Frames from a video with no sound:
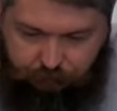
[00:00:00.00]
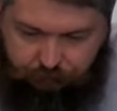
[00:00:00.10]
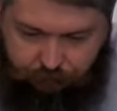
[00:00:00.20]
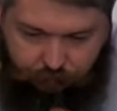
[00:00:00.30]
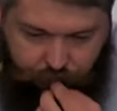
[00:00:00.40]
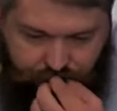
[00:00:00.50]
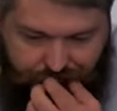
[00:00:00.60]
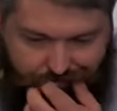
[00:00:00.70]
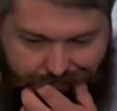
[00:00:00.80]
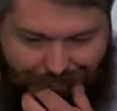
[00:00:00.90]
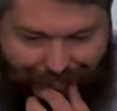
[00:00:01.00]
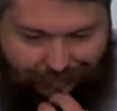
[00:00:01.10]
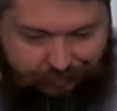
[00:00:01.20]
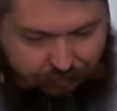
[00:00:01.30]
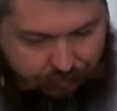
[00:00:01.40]

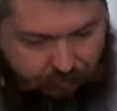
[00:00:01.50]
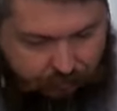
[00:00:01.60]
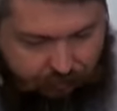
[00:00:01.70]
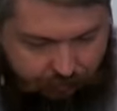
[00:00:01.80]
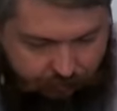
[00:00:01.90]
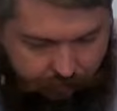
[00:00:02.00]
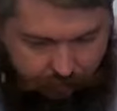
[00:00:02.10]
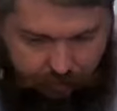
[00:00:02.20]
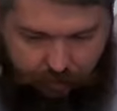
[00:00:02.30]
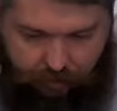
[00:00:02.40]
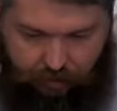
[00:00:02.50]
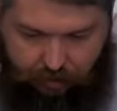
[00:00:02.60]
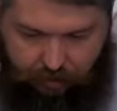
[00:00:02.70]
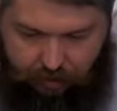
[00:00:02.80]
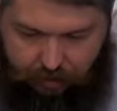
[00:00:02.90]

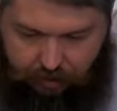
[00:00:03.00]
[no speech]